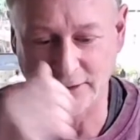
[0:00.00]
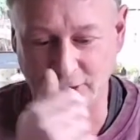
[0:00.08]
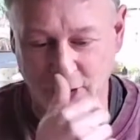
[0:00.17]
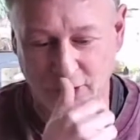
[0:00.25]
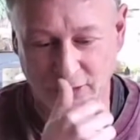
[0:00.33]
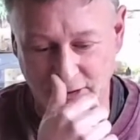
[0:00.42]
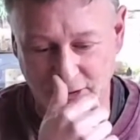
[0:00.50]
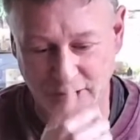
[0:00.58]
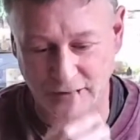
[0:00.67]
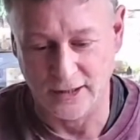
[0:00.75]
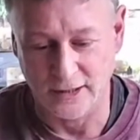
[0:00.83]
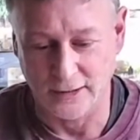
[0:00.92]
he's got
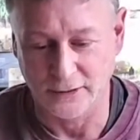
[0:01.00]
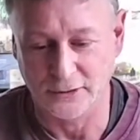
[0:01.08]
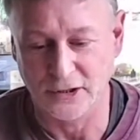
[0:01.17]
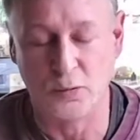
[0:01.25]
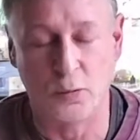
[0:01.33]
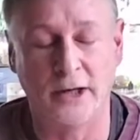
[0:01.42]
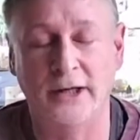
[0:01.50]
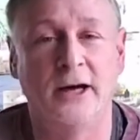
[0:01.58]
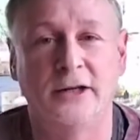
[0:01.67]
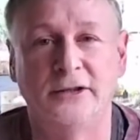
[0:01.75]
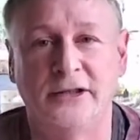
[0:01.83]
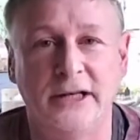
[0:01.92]
this one
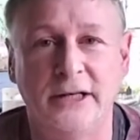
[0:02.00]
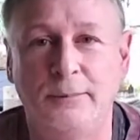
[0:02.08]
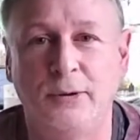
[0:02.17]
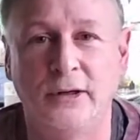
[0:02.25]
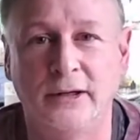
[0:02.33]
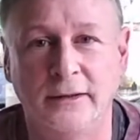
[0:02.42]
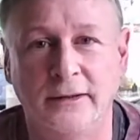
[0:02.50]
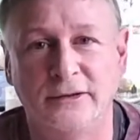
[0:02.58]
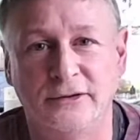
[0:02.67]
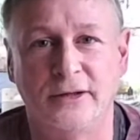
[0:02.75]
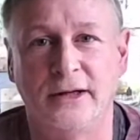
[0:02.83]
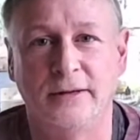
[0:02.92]
husky pulling
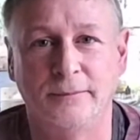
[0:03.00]
his